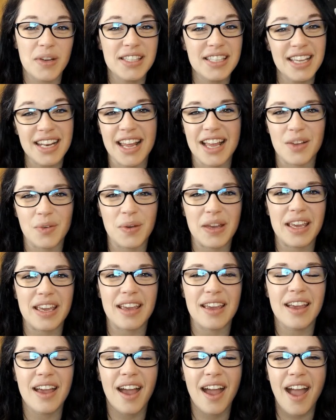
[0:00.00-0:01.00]
we did it.
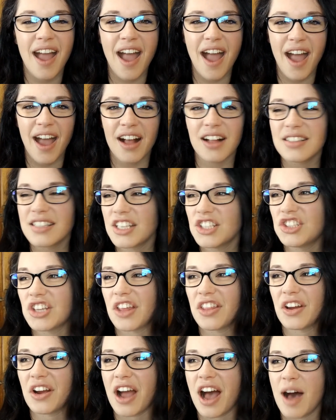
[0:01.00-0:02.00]
We held each
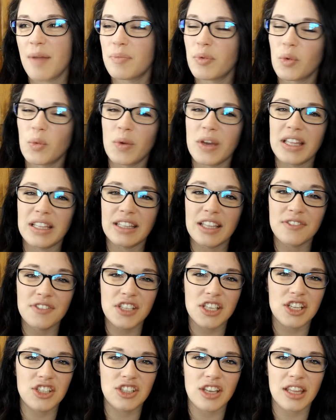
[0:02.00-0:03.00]
other up. We
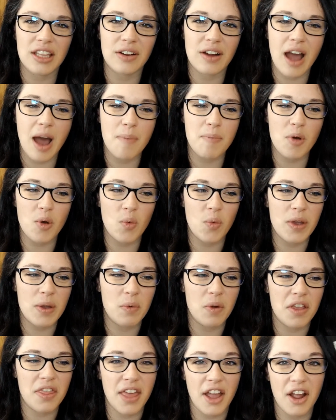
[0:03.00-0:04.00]
lifted each other up.
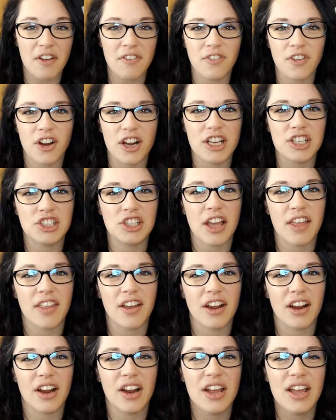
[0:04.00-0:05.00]
We were there for each
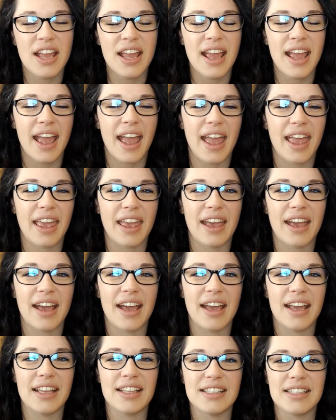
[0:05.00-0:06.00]
other.
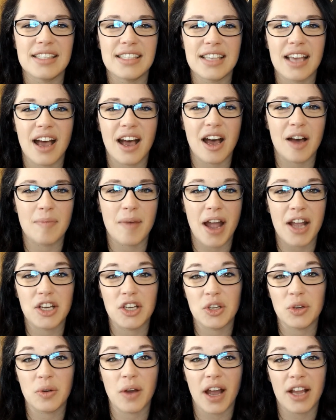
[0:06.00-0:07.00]
And I
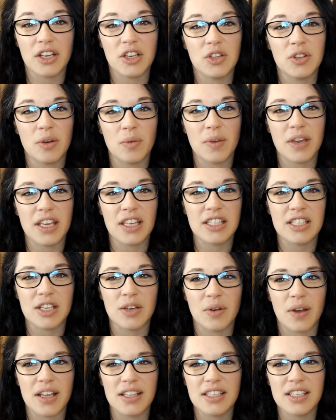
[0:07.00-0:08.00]
knew that we could
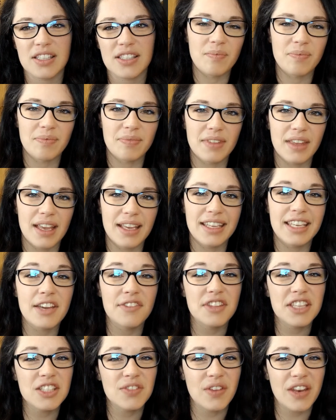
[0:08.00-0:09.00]
do it.
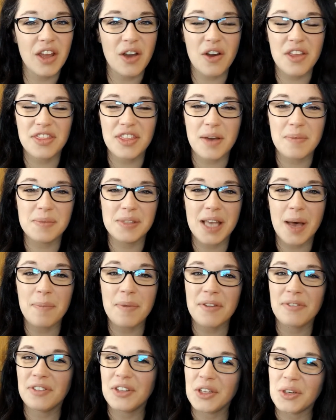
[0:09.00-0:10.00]
Give this video a thumbs
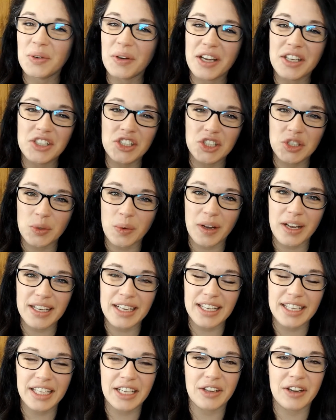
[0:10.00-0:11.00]
up if you
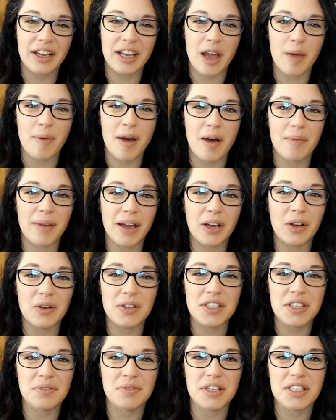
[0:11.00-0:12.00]
enjoyed hearing about my
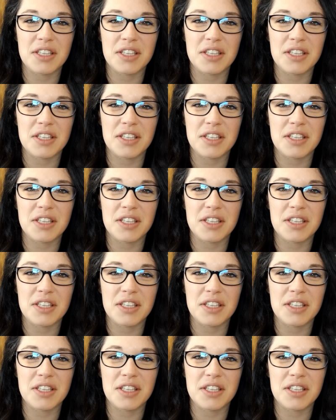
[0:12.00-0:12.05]
goals and